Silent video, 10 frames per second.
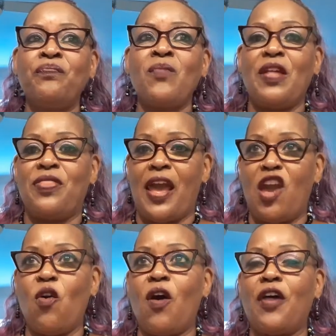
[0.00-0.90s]
They
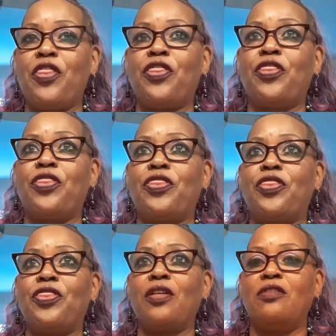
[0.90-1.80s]
are,
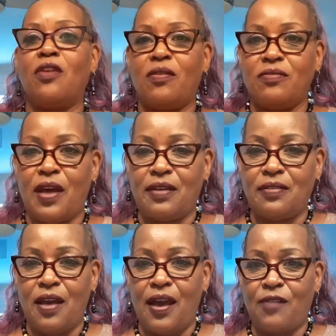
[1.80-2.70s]
you know,
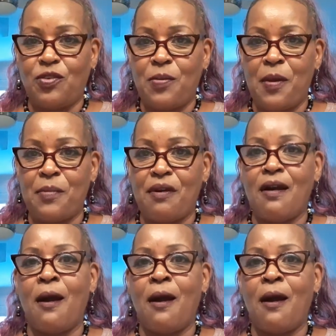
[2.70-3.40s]
I have to remember.